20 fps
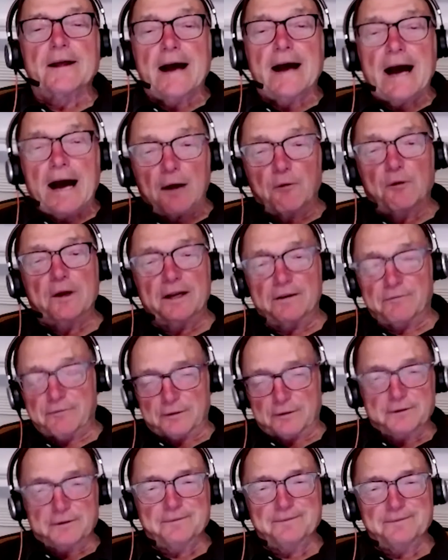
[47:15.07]

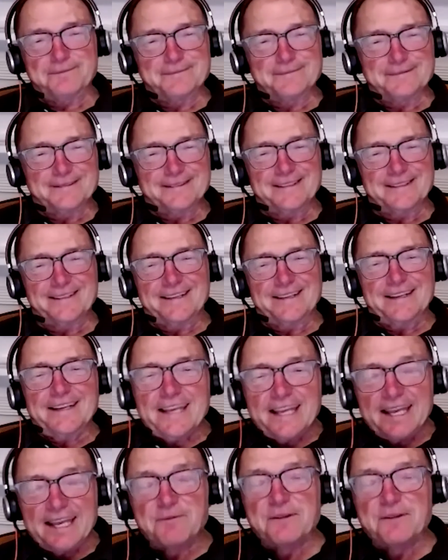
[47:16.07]
However,
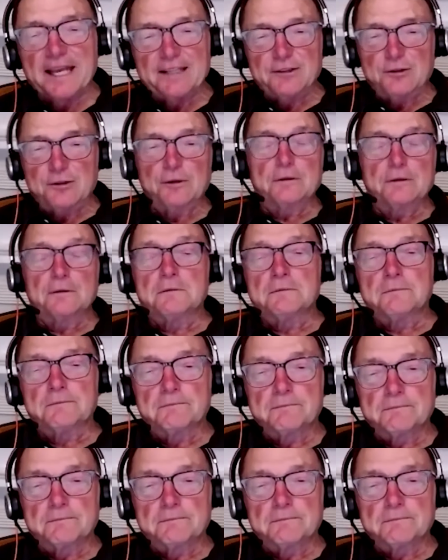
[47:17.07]
if they do,